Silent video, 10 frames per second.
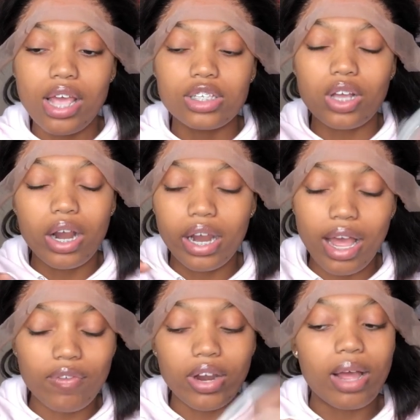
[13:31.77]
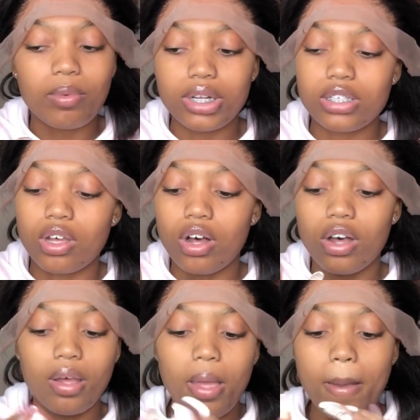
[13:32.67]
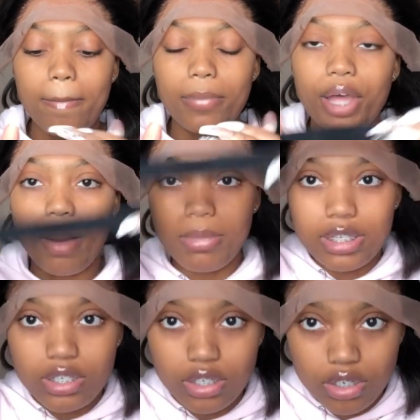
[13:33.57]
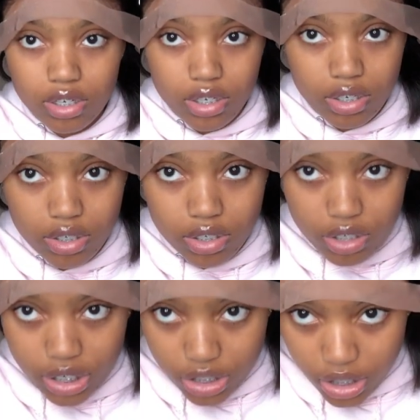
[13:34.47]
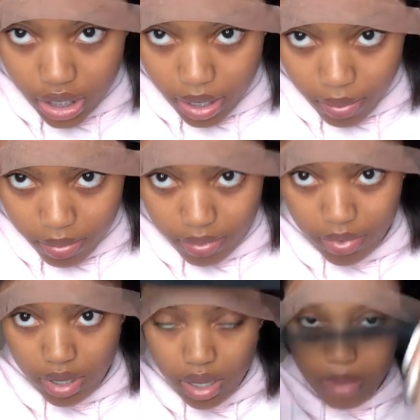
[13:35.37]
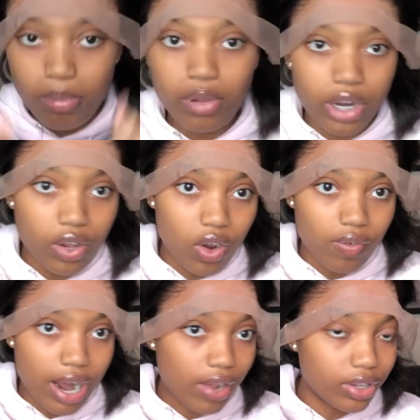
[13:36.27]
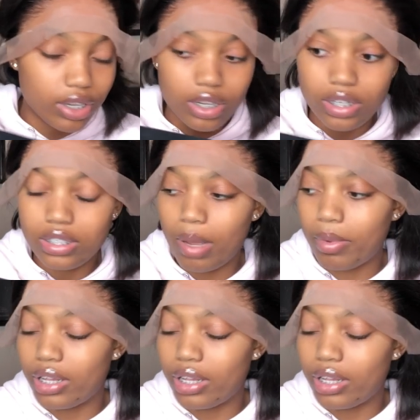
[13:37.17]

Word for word: Sorry, I forgot what it's called, but I'm basically just gonna stretch it and put it around the top of the